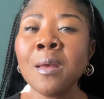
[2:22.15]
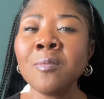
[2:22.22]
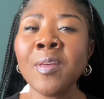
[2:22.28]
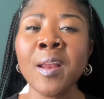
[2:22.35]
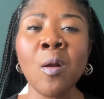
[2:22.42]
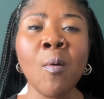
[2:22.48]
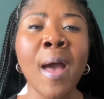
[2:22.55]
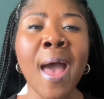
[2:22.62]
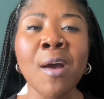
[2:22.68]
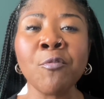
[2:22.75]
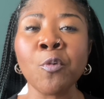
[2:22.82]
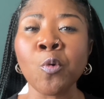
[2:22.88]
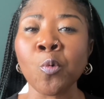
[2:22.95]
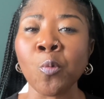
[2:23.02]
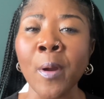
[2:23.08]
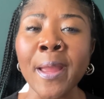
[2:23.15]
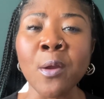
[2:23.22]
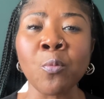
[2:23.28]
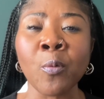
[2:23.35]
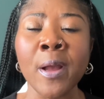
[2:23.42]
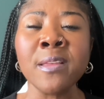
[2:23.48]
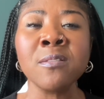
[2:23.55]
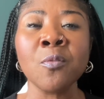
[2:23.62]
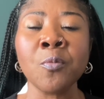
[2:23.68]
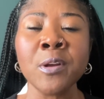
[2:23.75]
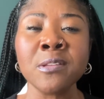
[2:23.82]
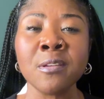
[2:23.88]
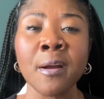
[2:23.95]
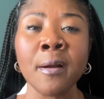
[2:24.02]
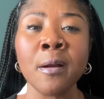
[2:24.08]
They don't have great rates of
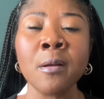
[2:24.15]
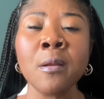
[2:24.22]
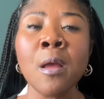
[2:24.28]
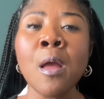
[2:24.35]
return,